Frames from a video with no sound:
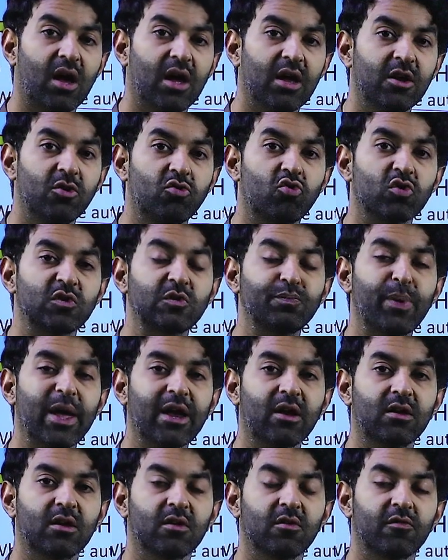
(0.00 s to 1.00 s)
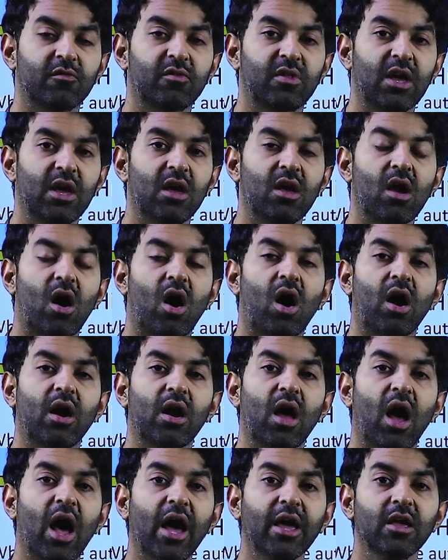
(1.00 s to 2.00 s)
introspective, they are
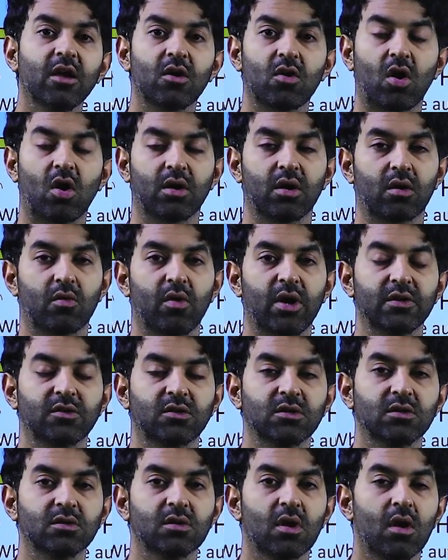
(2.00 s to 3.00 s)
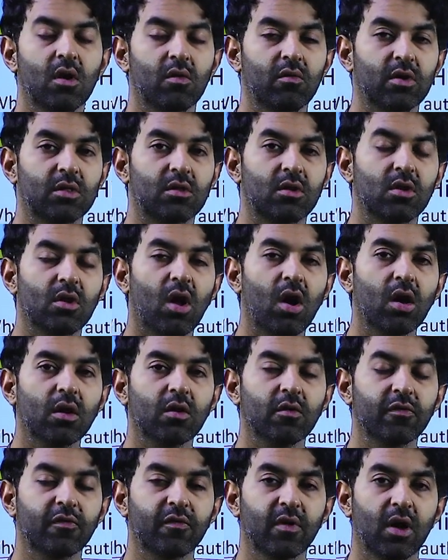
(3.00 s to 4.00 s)
higher order questions with lot
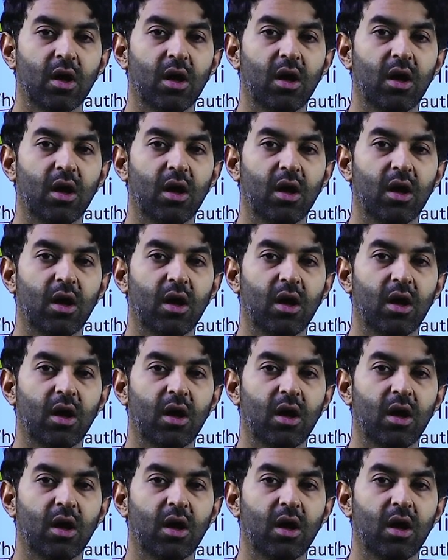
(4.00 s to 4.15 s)
of